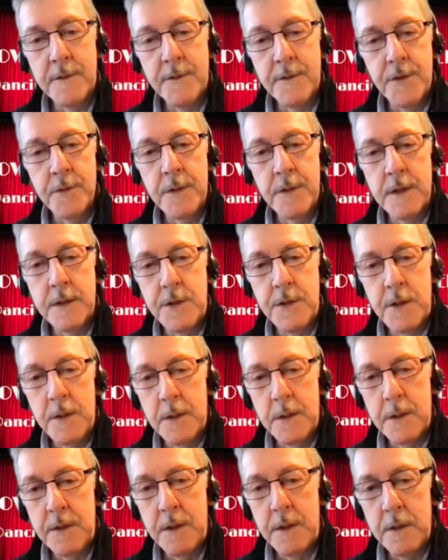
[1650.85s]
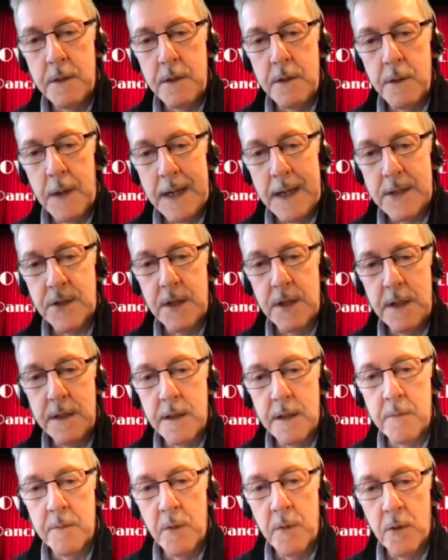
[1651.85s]
true that you actually
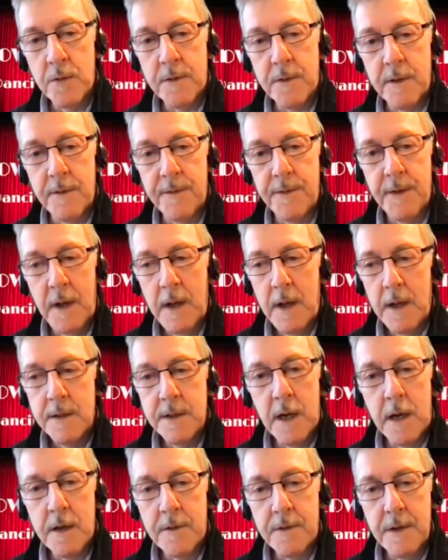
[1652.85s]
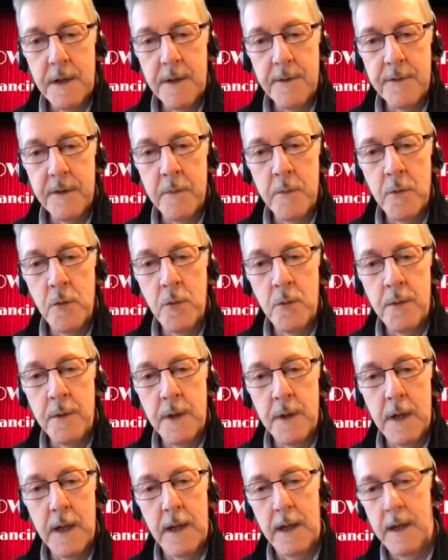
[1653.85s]
did most of Dark Side of the Moon
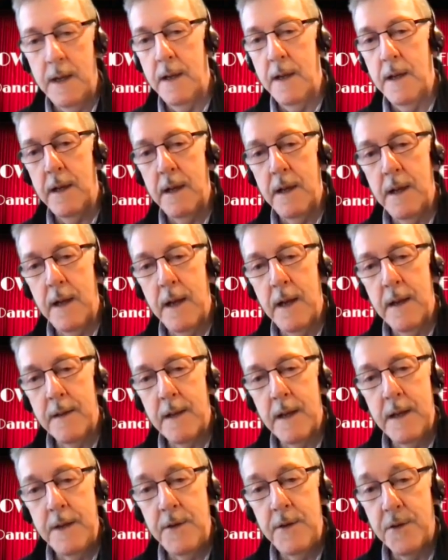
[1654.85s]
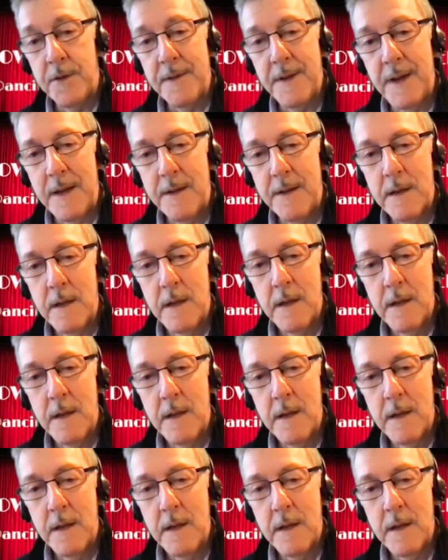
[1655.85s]
in your set?